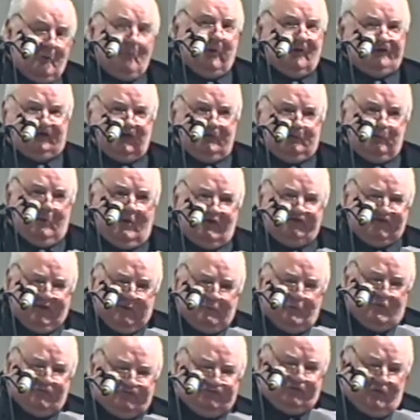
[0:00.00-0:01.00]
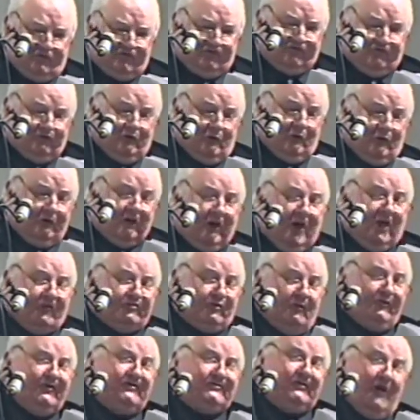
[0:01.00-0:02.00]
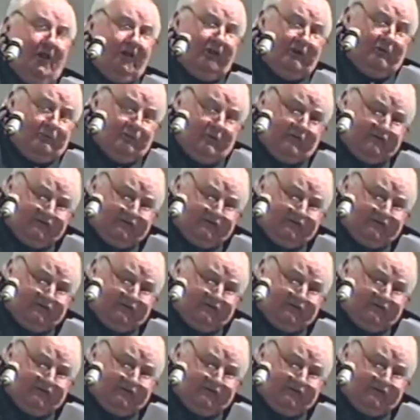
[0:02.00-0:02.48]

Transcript: What it was, I was not sure, though the colour